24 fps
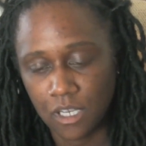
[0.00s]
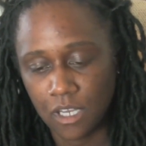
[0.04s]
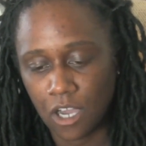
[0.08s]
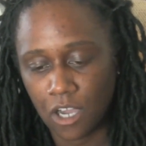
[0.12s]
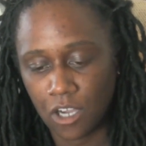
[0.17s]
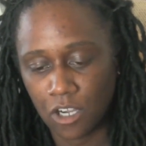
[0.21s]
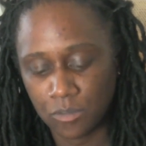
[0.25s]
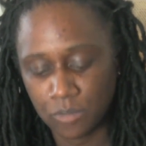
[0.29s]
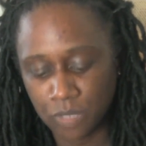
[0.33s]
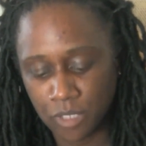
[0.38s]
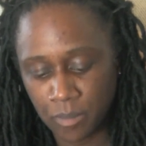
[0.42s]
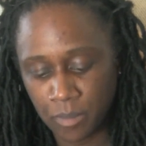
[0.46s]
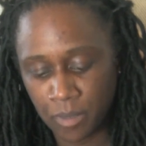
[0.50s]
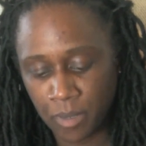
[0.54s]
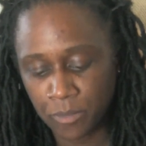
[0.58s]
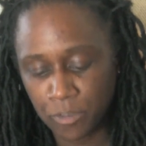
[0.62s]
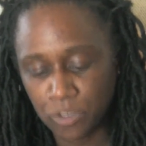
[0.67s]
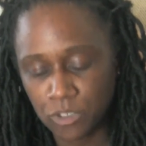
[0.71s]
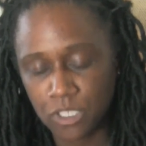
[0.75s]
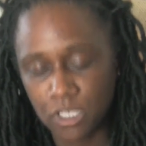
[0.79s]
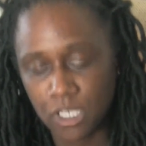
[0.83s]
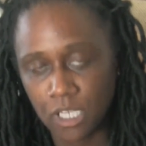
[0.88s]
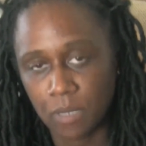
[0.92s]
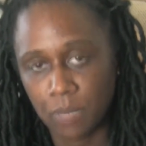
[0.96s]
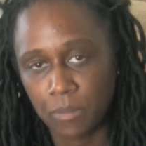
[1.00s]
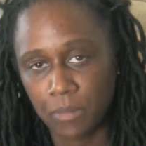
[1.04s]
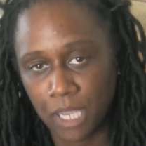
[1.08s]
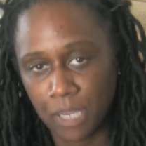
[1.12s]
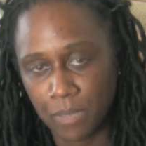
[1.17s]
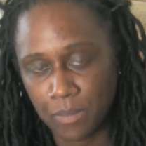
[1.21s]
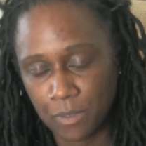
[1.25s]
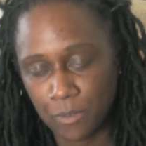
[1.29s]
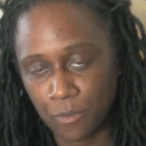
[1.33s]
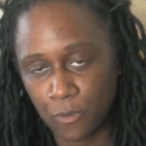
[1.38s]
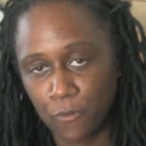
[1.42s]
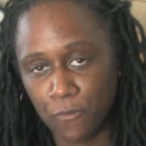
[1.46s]
I hope that my music can
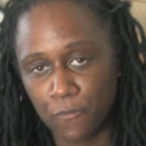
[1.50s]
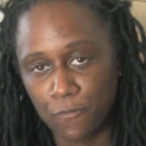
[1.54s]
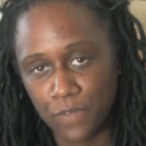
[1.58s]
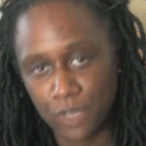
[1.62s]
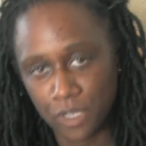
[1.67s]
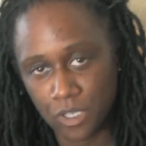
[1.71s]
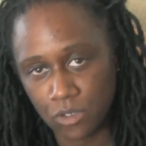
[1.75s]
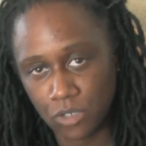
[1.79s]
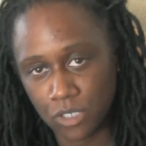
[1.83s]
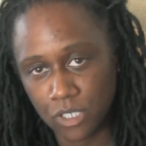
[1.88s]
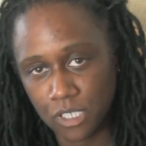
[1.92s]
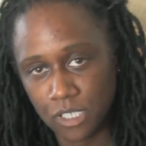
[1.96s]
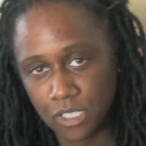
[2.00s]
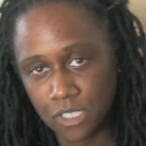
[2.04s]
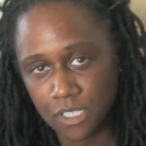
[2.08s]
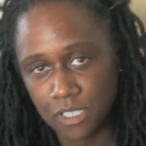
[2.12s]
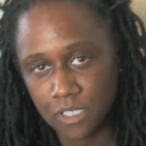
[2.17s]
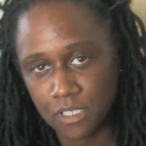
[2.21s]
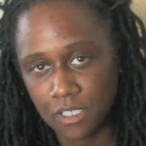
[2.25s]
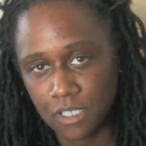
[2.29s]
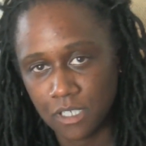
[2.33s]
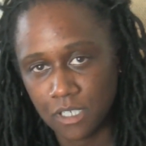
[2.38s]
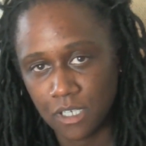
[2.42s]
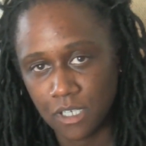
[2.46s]
make people feel good,